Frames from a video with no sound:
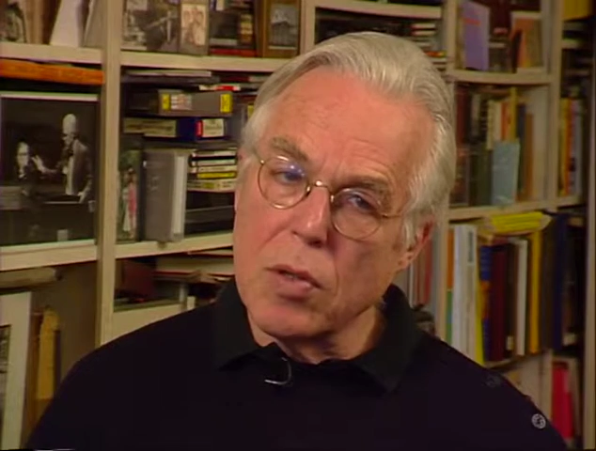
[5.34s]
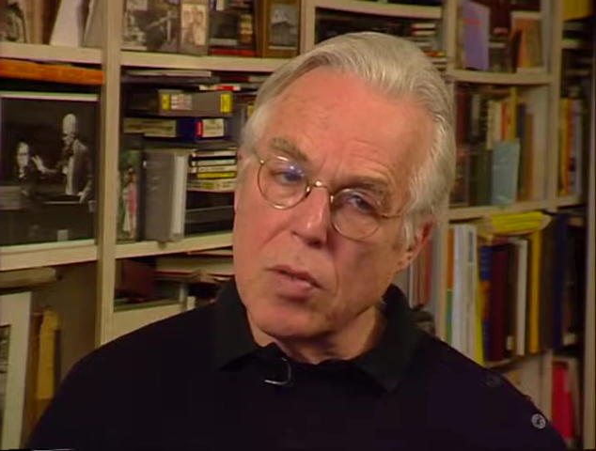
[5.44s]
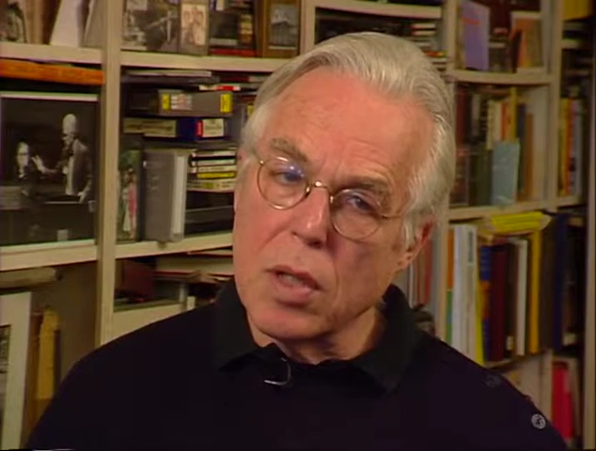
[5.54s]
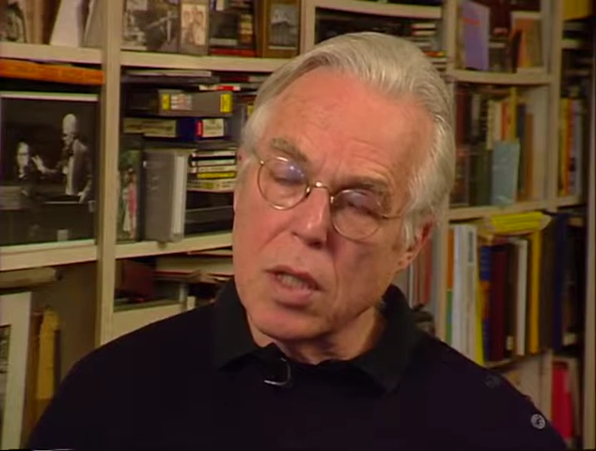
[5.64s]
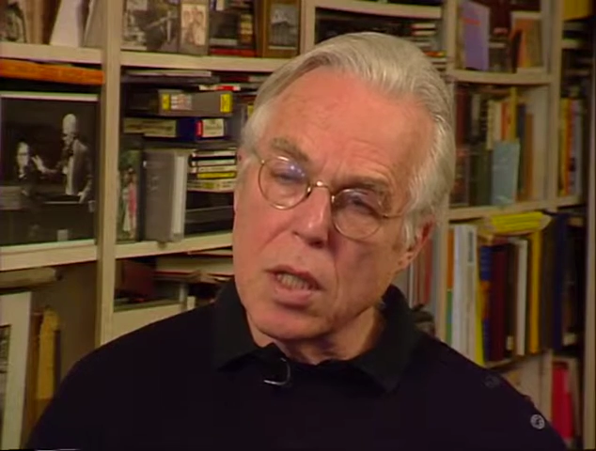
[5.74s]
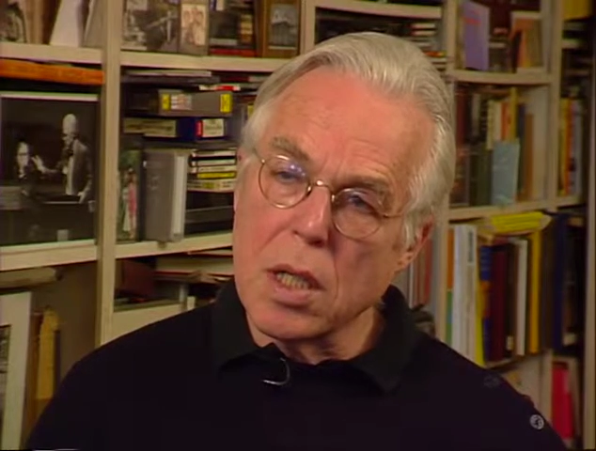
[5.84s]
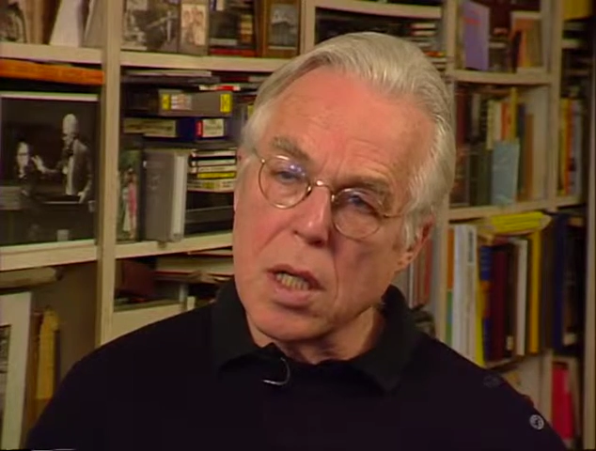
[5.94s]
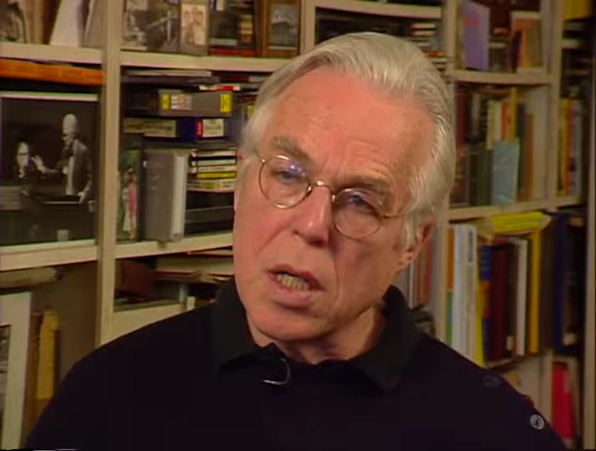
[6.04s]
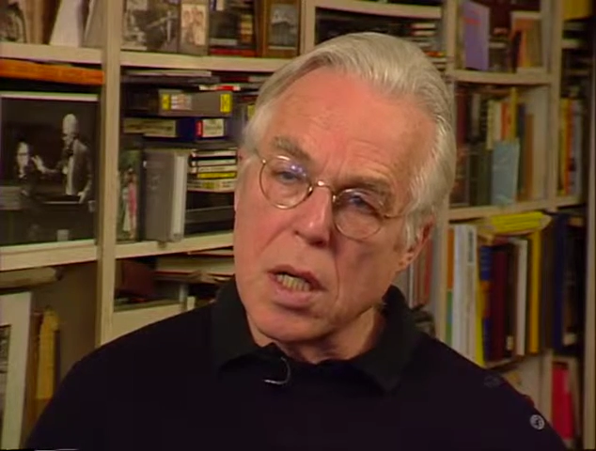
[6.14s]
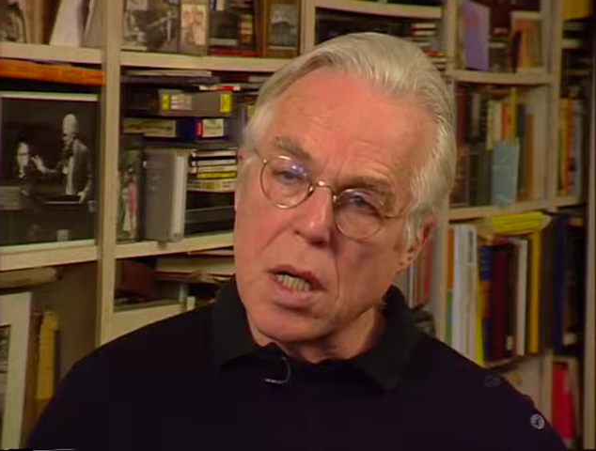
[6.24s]
who
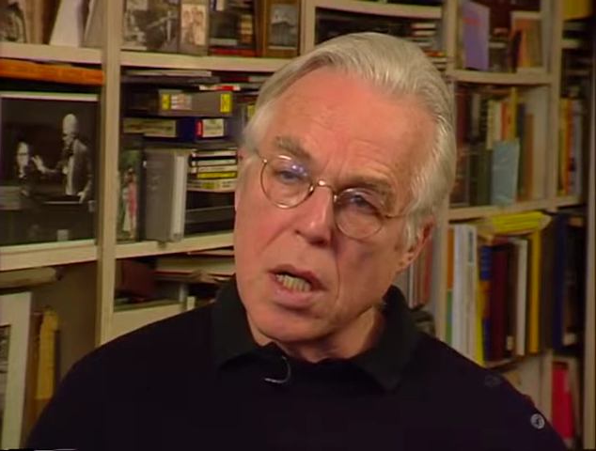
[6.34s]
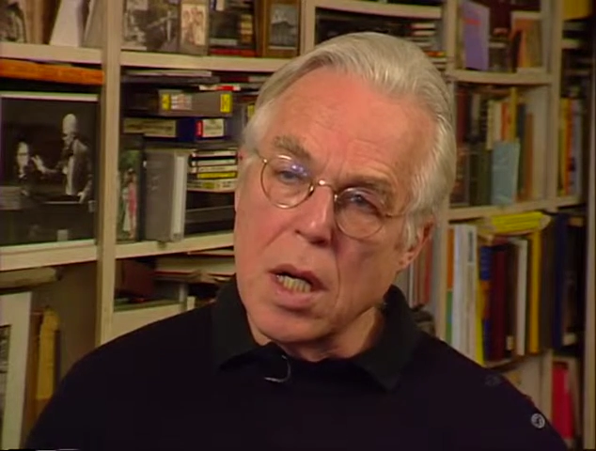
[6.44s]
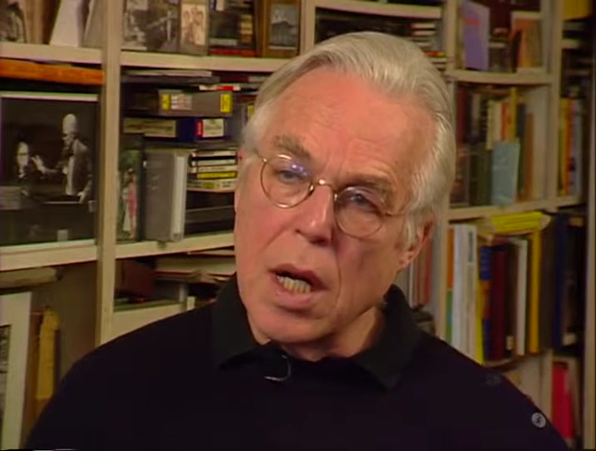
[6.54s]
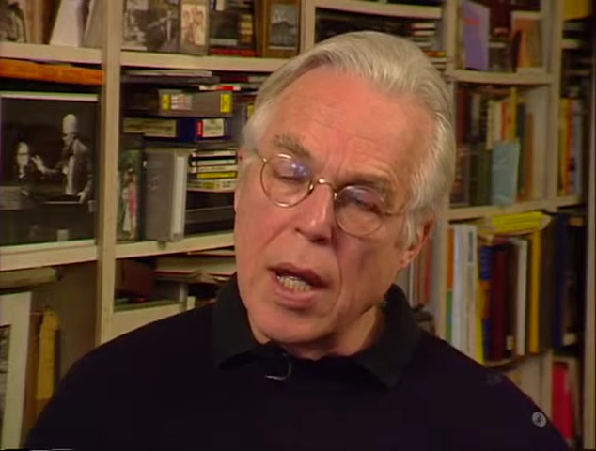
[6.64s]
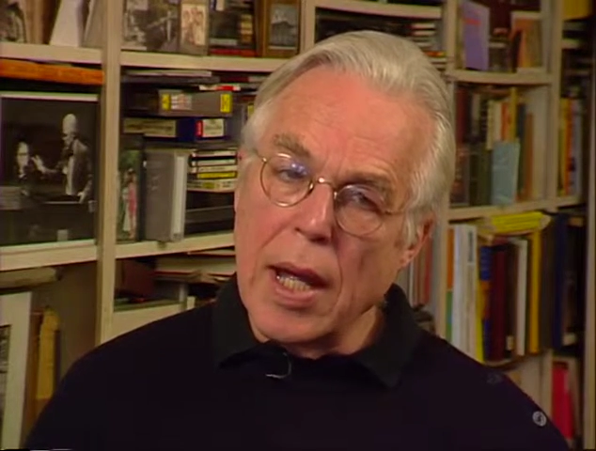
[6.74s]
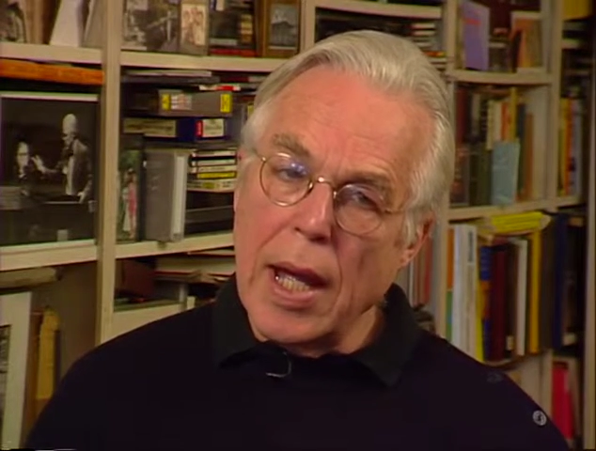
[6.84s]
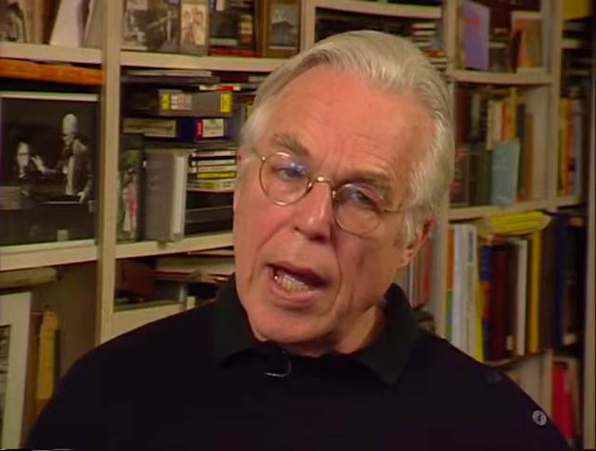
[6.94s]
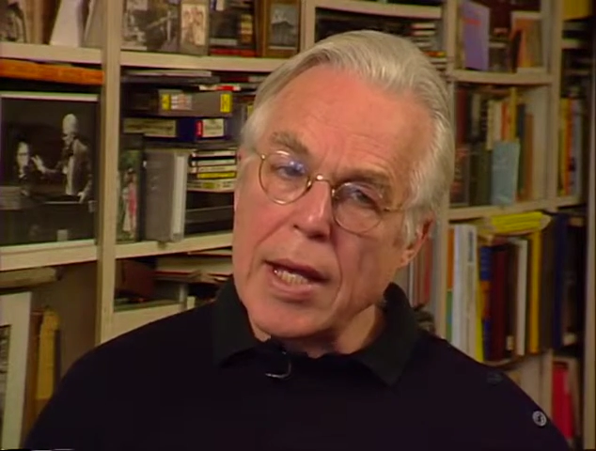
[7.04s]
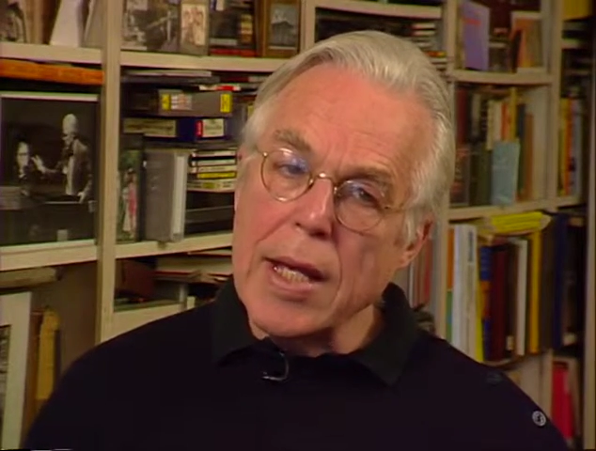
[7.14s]
had